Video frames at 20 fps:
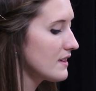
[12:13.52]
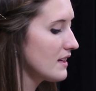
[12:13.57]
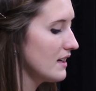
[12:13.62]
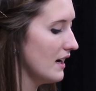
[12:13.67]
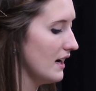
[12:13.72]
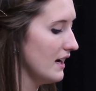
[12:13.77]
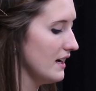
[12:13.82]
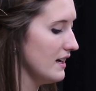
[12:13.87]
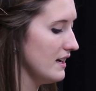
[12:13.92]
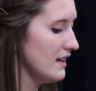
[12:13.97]

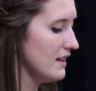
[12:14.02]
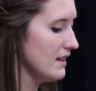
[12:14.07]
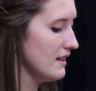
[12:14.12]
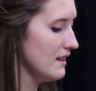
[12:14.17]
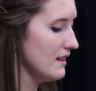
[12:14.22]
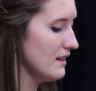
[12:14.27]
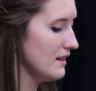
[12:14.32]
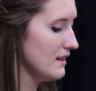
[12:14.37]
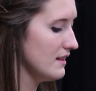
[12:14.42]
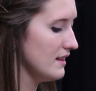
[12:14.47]
I
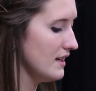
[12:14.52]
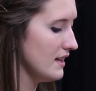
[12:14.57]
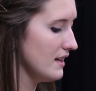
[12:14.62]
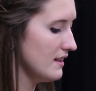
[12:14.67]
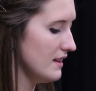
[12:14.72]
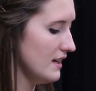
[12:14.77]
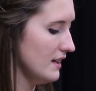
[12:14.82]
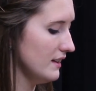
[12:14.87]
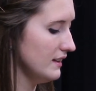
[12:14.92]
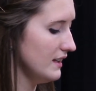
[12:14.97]
think
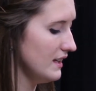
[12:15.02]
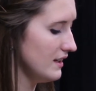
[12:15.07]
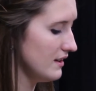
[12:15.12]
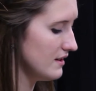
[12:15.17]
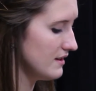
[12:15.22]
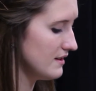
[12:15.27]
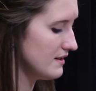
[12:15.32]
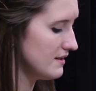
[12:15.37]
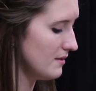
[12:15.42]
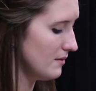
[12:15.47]
that
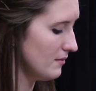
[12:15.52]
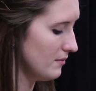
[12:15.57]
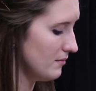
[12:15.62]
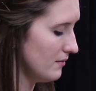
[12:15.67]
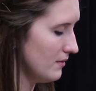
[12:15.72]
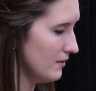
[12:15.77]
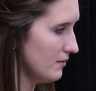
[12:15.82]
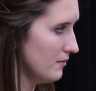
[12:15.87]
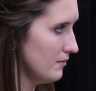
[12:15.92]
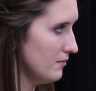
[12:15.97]
leaders
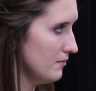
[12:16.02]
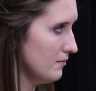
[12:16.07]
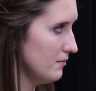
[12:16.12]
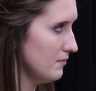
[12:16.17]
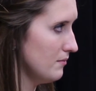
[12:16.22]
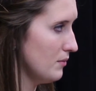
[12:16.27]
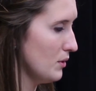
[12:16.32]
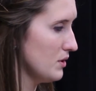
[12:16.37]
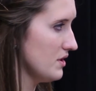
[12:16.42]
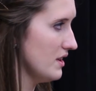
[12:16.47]

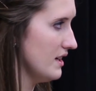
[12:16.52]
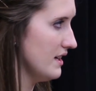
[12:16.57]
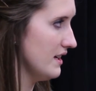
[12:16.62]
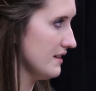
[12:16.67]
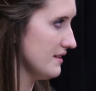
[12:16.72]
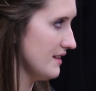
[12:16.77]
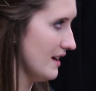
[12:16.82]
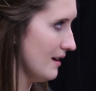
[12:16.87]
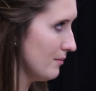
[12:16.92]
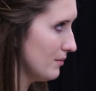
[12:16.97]
portray an
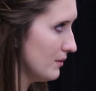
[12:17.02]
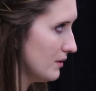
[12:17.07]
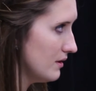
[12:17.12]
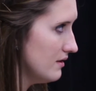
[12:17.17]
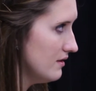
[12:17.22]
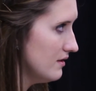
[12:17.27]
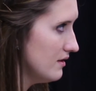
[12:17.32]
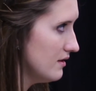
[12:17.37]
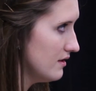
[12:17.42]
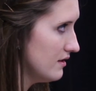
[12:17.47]
example
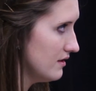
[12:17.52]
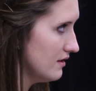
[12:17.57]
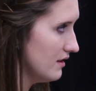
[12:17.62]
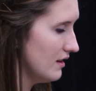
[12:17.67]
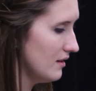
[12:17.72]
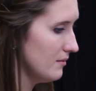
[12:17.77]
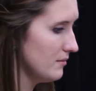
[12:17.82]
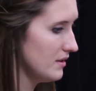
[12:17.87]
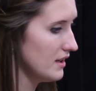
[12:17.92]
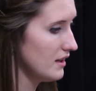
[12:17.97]

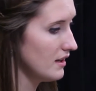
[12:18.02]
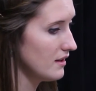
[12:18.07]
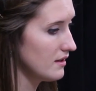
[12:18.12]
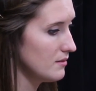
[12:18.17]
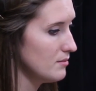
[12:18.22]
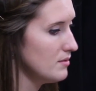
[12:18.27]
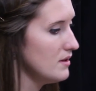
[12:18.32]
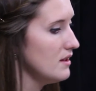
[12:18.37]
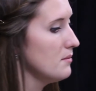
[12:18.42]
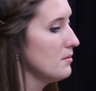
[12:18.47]
that other
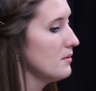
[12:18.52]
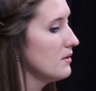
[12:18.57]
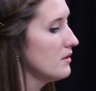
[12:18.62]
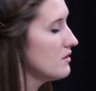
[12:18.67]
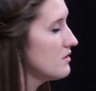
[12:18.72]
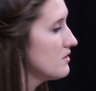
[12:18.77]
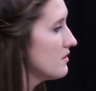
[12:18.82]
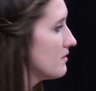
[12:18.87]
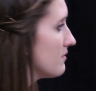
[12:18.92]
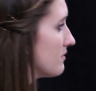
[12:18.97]
people
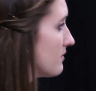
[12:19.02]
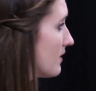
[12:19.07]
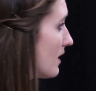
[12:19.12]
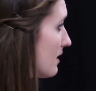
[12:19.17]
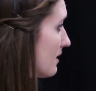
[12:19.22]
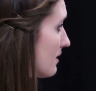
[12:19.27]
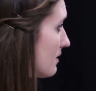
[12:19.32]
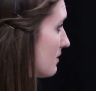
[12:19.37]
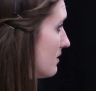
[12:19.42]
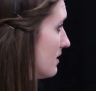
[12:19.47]
should
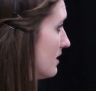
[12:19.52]
follow,